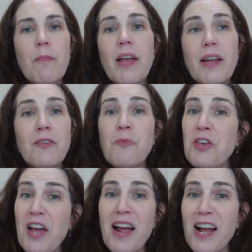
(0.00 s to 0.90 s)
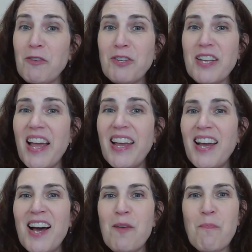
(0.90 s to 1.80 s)
And with that, I will
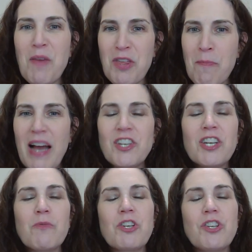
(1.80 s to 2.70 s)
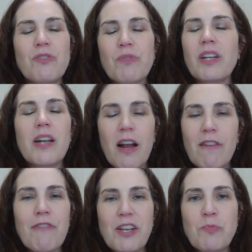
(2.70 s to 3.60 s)
say Myth and Magic, which is really not
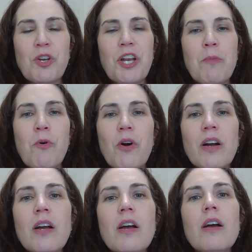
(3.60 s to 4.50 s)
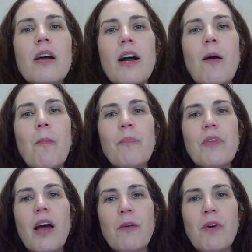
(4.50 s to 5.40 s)
on Facebook anymore.
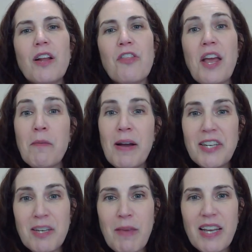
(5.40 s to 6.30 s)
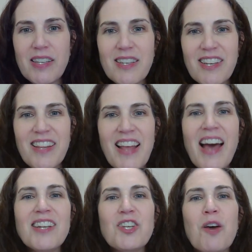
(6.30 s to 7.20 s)
I want to thank my teammates in
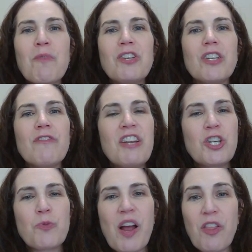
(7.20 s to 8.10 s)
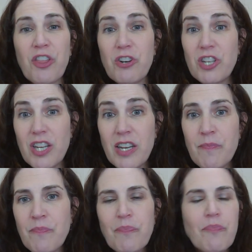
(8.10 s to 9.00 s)
that. We just finished round
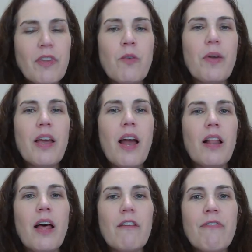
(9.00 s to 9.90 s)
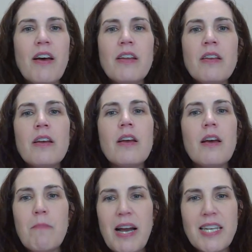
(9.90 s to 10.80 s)
13. We had a lot of fun.
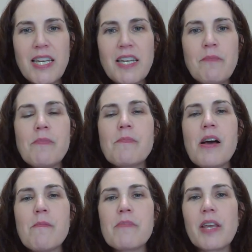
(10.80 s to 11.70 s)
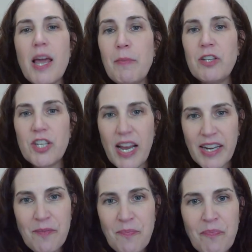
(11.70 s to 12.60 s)
My team came in second,